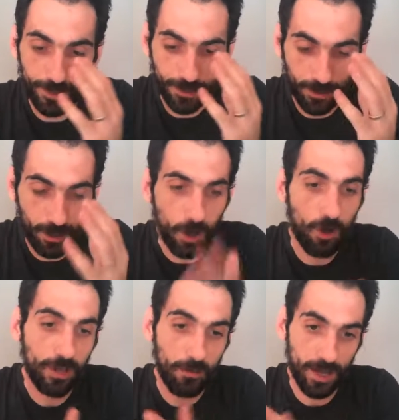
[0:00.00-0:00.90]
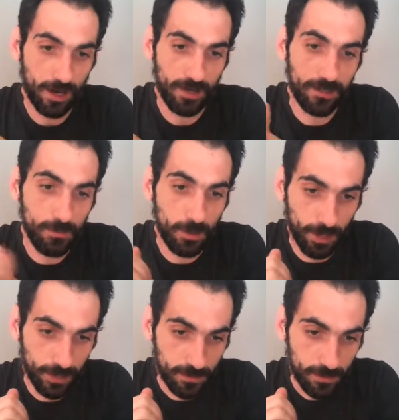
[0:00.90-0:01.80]
logging mechanism in
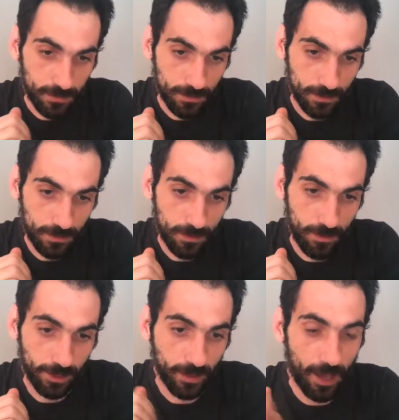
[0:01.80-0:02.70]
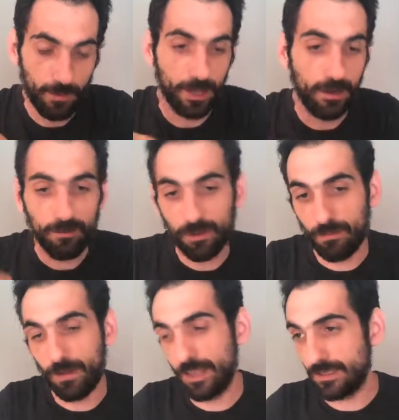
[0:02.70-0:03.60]
place, right? I mean,
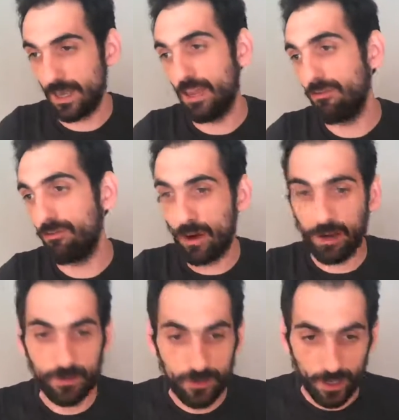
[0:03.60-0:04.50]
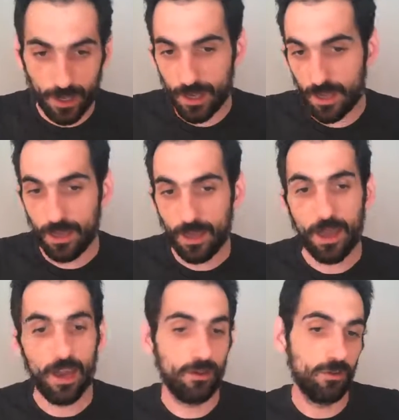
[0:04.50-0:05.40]
let's say if you run on GKE
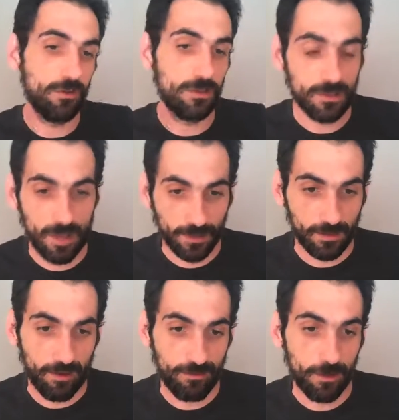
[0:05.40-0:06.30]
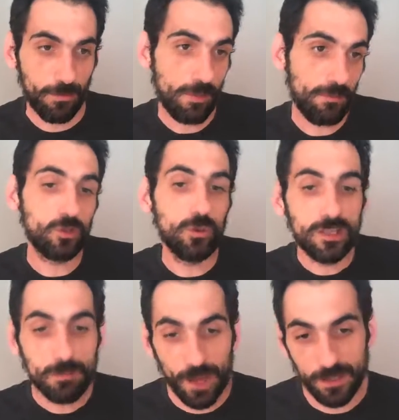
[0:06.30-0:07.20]
and you use Stackdriver, maybe it's too
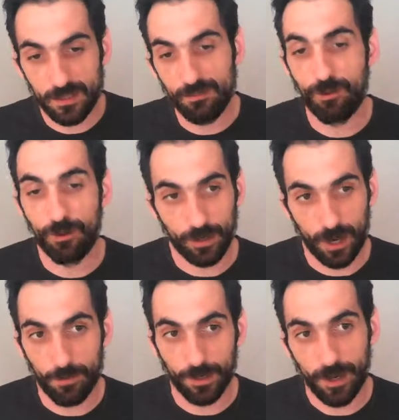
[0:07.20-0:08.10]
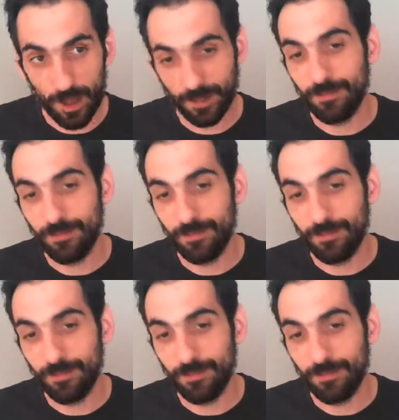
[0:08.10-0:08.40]
expensive for your company. Like,